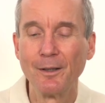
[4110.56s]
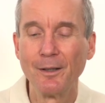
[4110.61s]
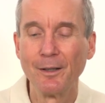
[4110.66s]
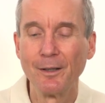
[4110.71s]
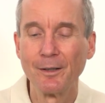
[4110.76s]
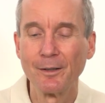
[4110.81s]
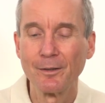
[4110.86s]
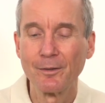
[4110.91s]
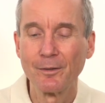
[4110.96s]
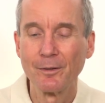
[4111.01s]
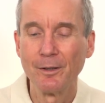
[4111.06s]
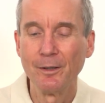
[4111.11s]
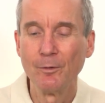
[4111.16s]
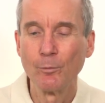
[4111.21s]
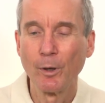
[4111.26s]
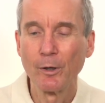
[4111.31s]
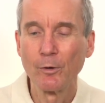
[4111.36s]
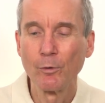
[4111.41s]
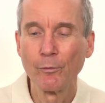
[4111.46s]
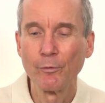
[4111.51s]
And in
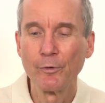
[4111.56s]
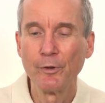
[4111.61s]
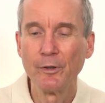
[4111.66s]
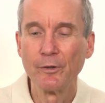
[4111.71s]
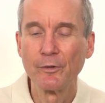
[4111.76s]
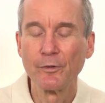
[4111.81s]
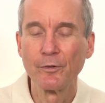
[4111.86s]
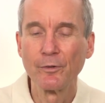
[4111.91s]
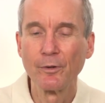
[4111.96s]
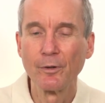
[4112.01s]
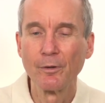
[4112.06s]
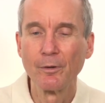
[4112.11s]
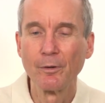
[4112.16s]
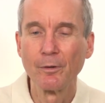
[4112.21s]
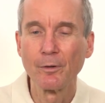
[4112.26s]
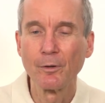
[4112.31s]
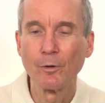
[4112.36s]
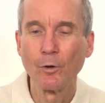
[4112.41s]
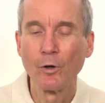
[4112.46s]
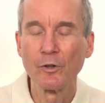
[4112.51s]
one of these
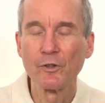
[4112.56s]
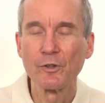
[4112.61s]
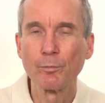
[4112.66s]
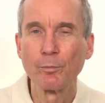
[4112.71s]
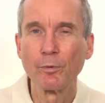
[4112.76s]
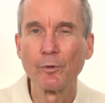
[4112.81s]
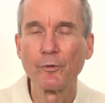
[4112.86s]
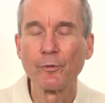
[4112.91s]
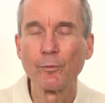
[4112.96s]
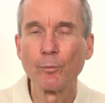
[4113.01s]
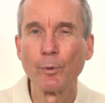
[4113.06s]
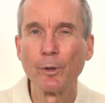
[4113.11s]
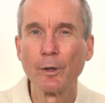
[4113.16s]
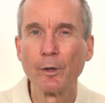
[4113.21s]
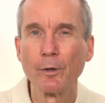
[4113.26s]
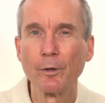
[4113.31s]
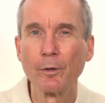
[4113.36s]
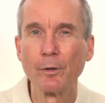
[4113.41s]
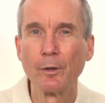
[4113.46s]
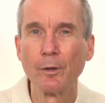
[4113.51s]
Gospels
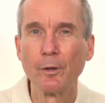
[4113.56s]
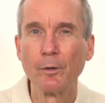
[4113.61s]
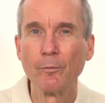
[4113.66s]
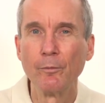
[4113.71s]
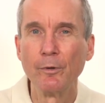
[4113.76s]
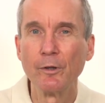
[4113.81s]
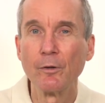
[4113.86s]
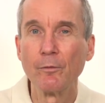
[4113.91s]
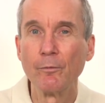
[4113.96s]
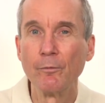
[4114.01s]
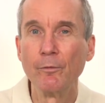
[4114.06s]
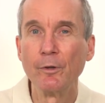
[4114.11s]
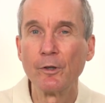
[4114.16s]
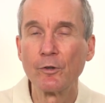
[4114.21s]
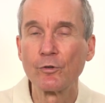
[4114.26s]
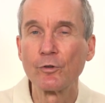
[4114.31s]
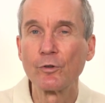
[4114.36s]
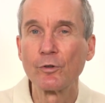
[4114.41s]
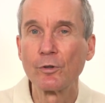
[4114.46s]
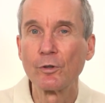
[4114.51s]

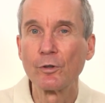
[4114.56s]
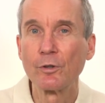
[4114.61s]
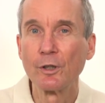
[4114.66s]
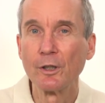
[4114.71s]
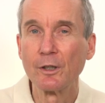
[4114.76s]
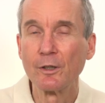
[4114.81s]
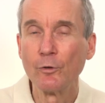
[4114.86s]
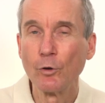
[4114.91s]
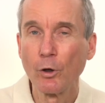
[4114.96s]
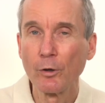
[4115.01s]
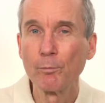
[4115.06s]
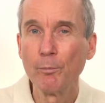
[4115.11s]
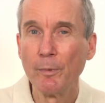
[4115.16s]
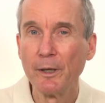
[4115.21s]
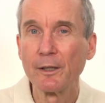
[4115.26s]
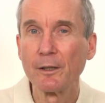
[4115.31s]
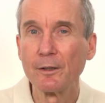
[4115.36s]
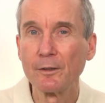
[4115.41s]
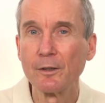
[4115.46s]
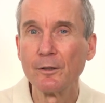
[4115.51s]
which did not
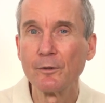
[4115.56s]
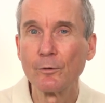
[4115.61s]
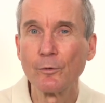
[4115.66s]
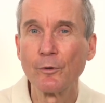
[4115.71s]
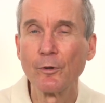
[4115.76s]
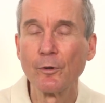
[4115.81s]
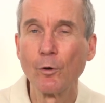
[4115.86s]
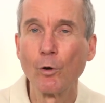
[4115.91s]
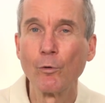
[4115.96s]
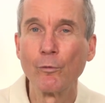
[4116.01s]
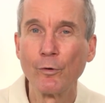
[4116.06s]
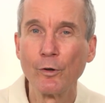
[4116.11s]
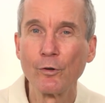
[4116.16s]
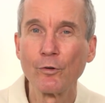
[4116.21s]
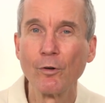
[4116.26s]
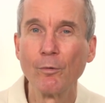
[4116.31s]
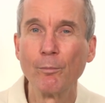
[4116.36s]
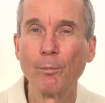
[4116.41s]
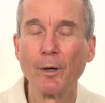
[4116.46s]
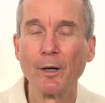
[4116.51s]
make it into the
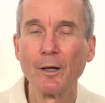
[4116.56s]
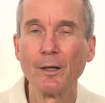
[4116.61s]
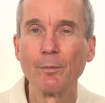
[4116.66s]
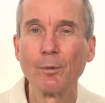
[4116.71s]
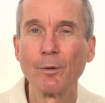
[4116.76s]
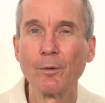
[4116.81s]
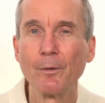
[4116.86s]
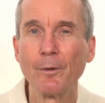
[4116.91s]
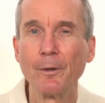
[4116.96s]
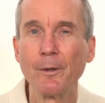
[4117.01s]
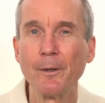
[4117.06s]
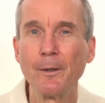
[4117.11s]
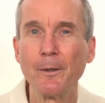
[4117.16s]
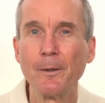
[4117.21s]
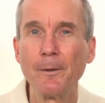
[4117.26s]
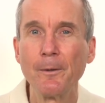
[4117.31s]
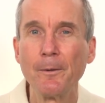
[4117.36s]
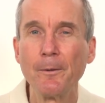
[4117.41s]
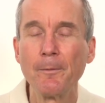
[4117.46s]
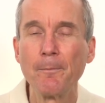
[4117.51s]
official Bible,
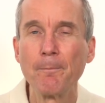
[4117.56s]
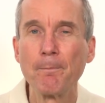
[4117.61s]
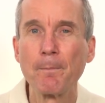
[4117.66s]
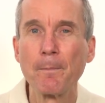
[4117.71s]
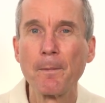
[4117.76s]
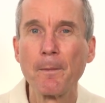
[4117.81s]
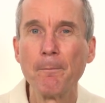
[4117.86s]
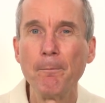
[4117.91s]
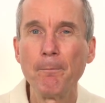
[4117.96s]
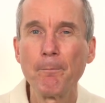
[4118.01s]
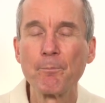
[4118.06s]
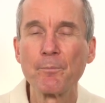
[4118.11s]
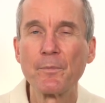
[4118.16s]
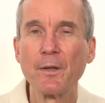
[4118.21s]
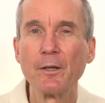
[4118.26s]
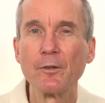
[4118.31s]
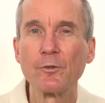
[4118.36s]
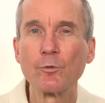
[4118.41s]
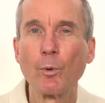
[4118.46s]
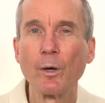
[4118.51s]

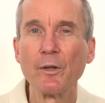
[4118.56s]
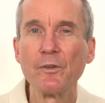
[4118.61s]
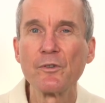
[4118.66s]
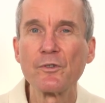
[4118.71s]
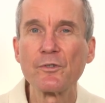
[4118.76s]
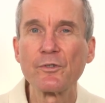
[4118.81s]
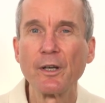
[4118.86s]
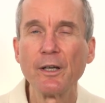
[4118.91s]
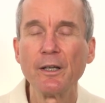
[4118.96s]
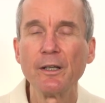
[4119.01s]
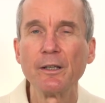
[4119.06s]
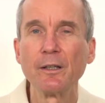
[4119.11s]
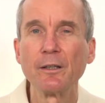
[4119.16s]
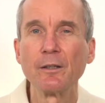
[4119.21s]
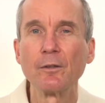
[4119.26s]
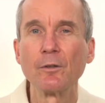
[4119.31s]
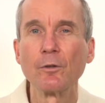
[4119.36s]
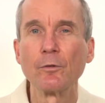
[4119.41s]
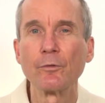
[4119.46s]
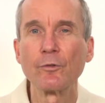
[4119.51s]
there is one
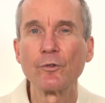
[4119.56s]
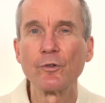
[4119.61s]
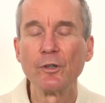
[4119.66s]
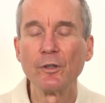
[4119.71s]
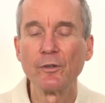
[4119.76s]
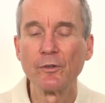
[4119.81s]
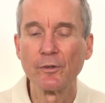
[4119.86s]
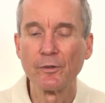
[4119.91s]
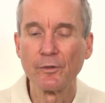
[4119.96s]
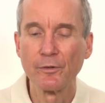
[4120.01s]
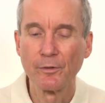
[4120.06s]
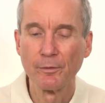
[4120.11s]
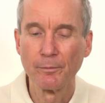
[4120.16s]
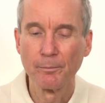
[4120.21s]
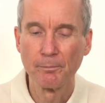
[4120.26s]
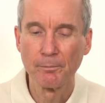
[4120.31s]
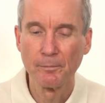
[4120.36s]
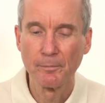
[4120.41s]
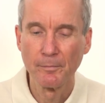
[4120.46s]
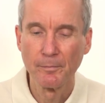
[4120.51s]
saying of Jesus.
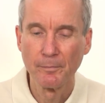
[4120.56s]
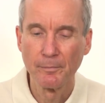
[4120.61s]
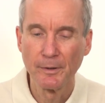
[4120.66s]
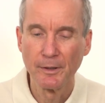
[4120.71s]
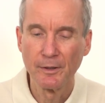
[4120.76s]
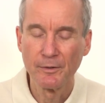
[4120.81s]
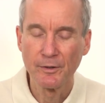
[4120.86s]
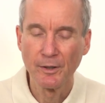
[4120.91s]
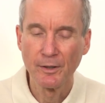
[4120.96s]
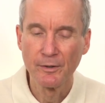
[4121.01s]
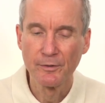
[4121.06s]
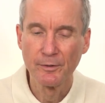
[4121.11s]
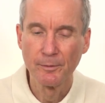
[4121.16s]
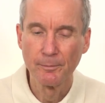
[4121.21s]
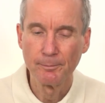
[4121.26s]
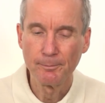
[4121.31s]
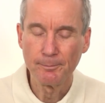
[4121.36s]
He says,